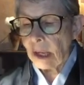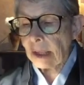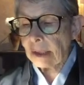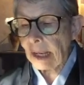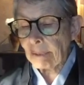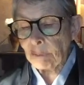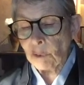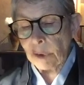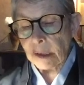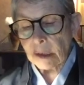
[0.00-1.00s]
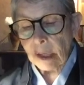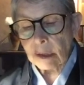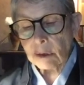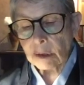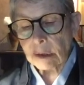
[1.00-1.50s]
At that point, I
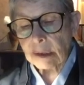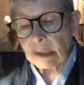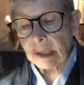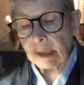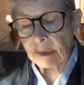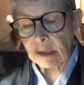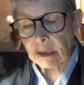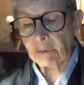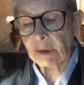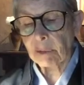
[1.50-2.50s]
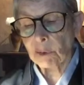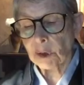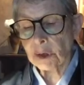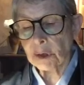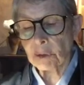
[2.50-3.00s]
couldn't contain myself
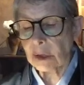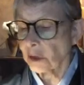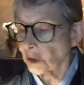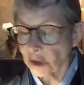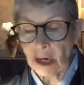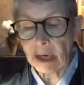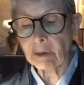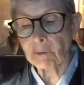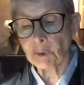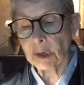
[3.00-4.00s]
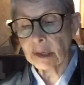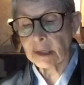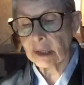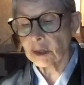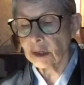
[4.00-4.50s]
anymore. So in a giant voice,
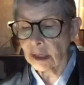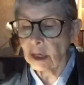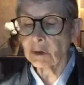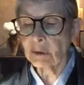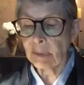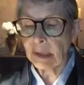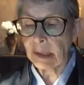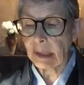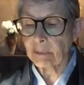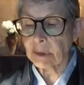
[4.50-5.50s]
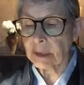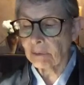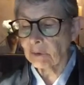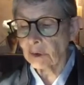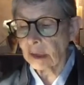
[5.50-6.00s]
I shouted my name
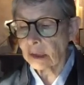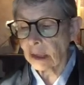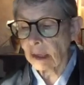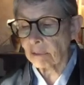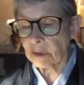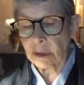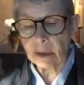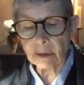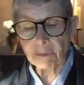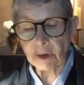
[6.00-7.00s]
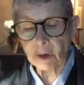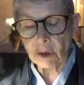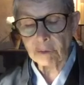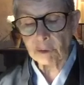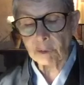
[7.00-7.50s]
7 or 8 times into the far
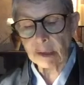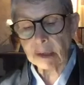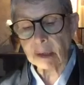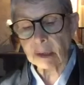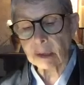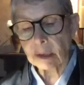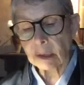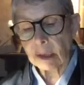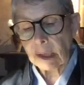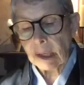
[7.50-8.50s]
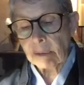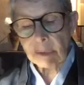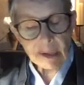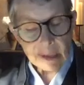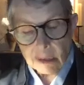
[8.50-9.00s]
off horizon.
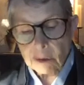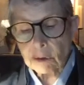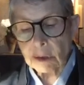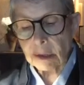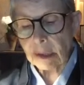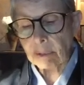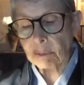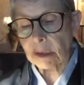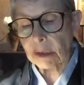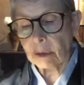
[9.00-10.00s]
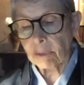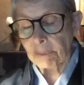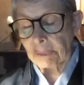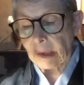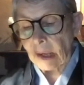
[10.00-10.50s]
But I still couldn't keep still.
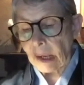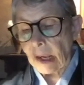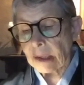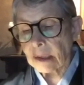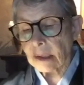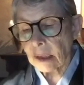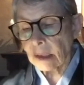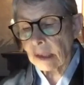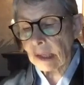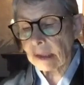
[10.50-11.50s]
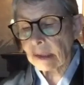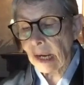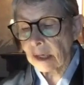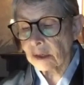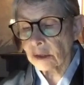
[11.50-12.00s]
And suddenly I
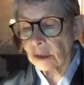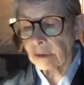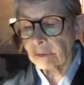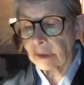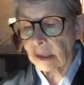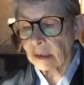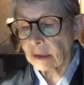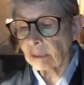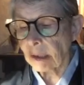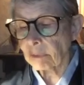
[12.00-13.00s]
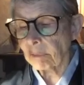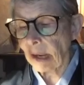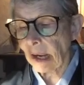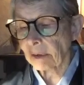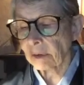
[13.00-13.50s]
dashed off down the mountain path.